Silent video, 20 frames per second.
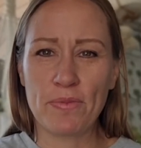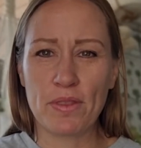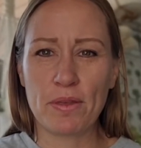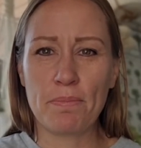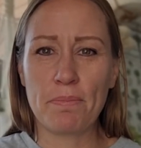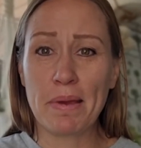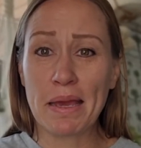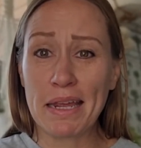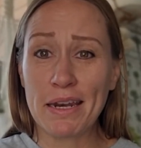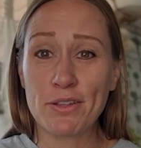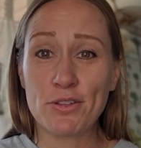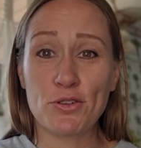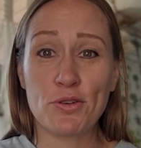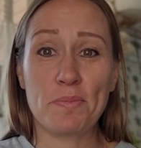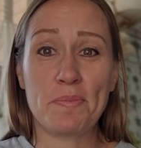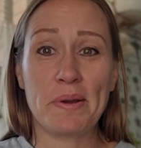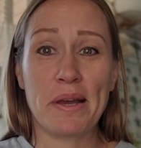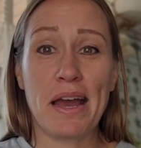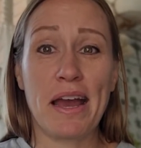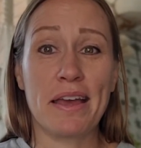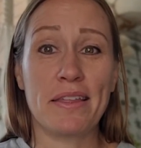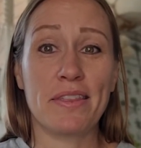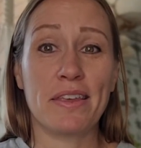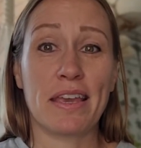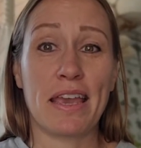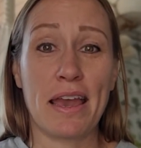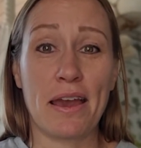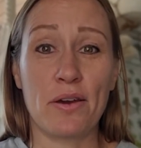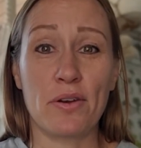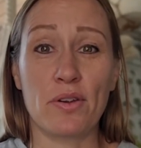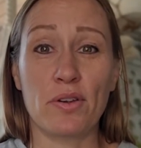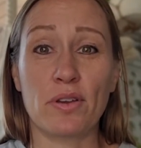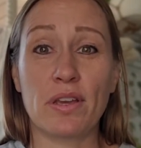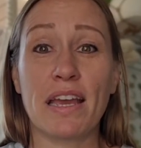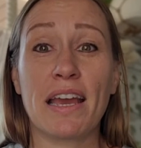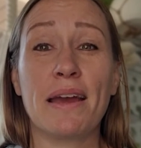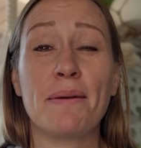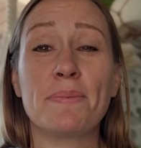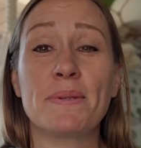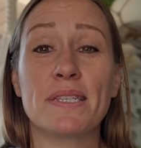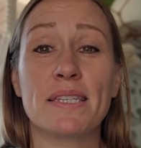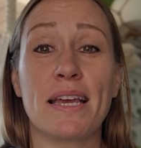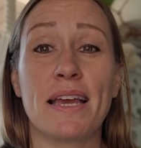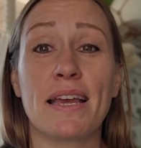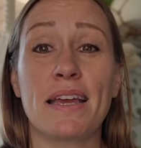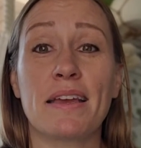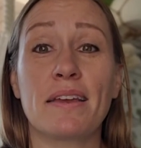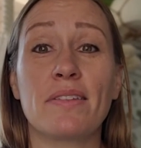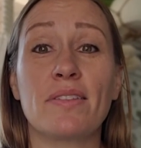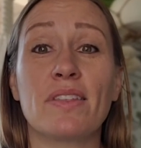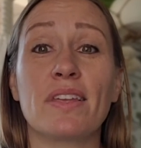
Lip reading: the manager behind the counter kept saying